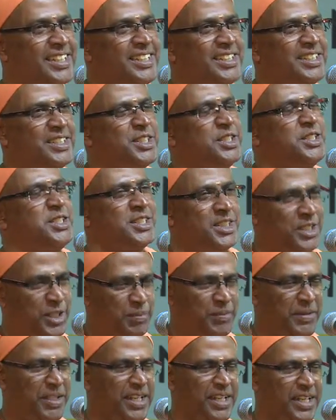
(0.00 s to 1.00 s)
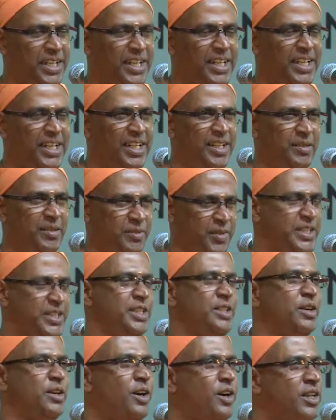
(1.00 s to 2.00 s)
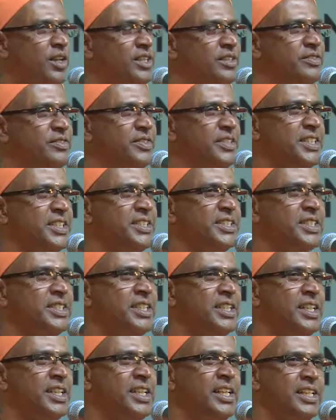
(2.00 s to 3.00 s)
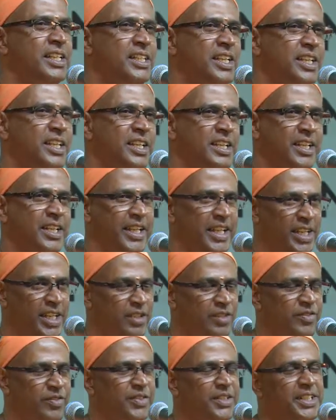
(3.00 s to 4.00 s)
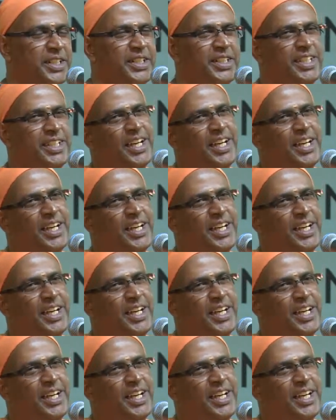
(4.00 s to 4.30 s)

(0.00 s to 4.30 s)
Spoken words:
Similarly, within all of us, there are infinite